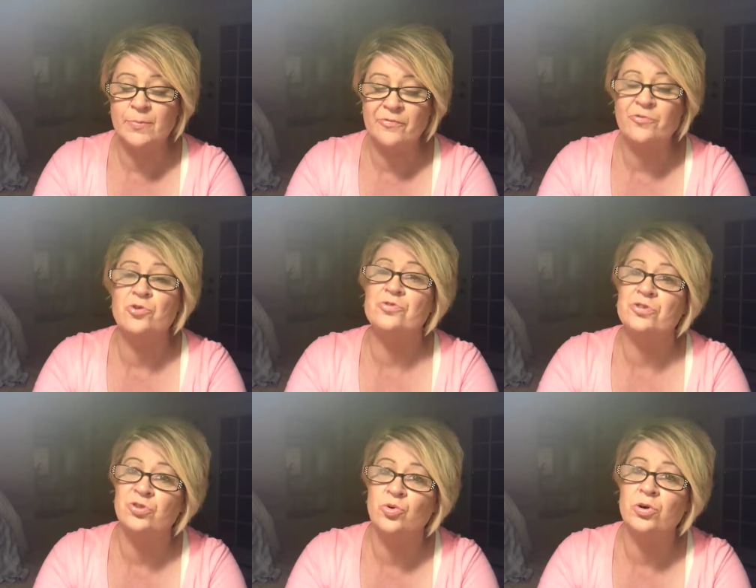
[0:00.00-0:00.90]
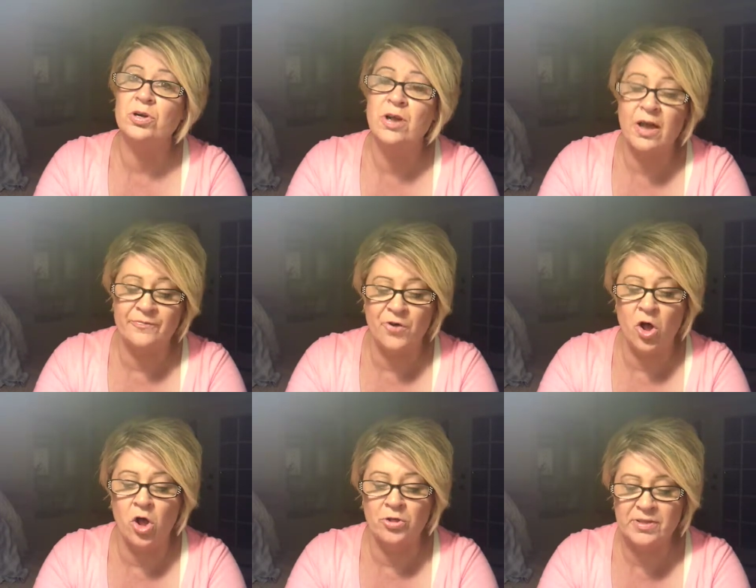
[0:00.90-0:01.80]
before the Lord of
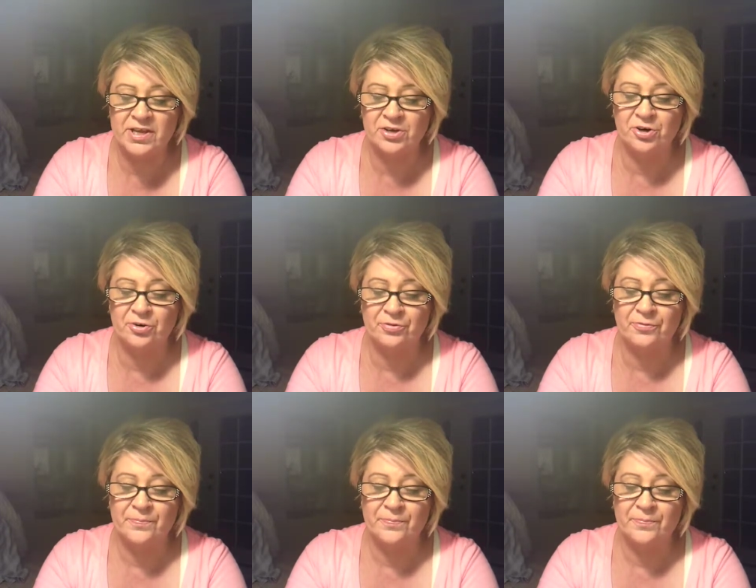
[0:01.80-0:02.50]
all the earth.